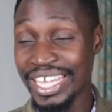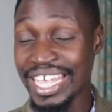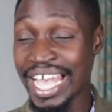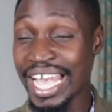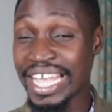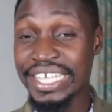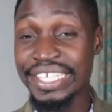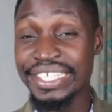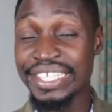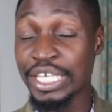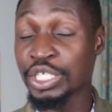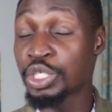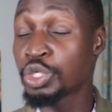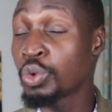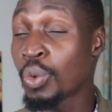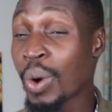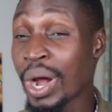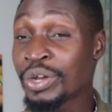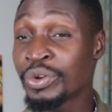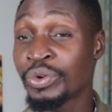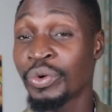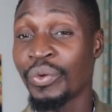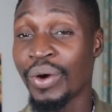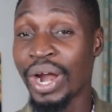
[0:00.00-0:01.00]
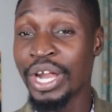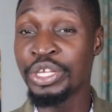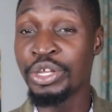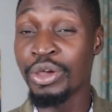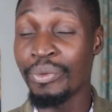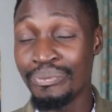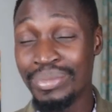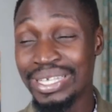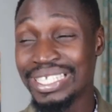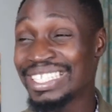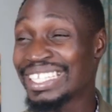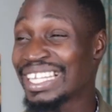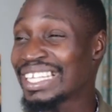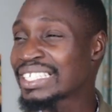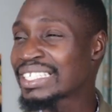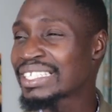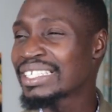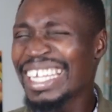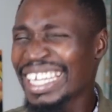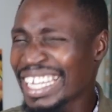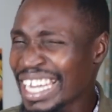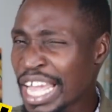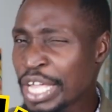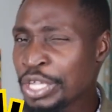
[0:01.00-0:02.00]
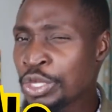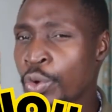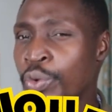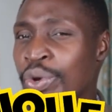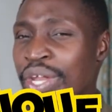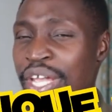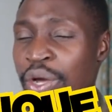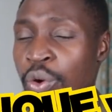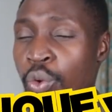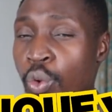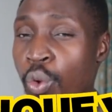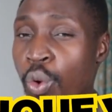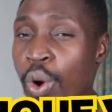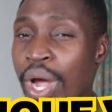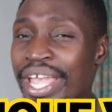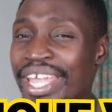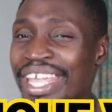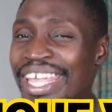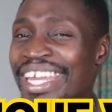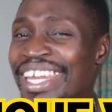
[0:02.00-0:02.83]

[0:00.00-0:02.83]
here is that you want to run your business in a unique way,